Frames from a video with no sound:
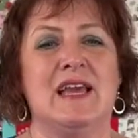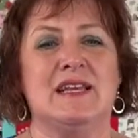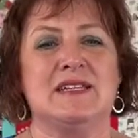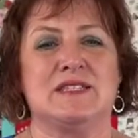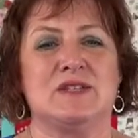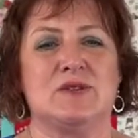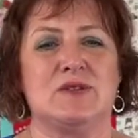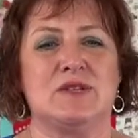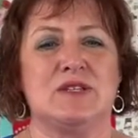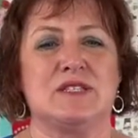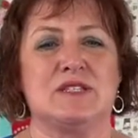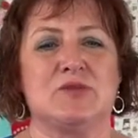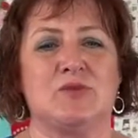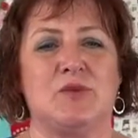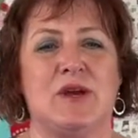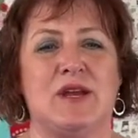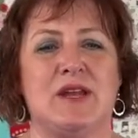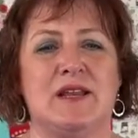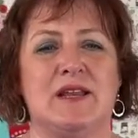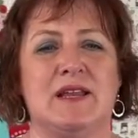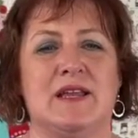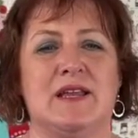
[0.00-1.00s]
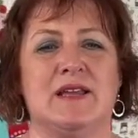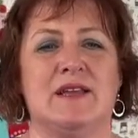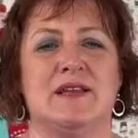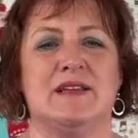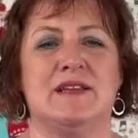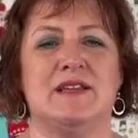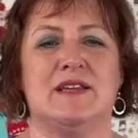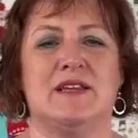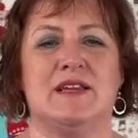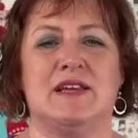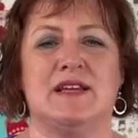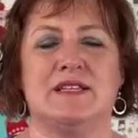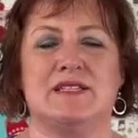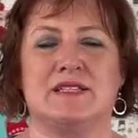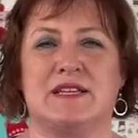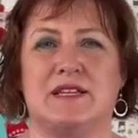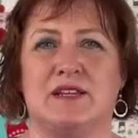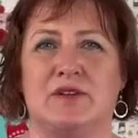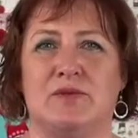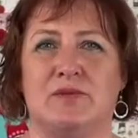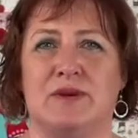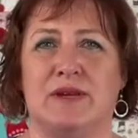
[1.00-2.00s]
So this one is
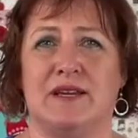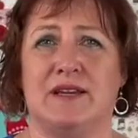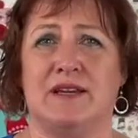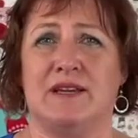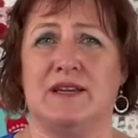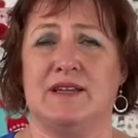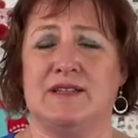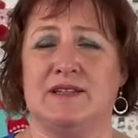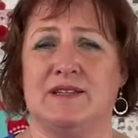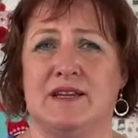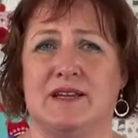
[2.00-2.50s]
going to be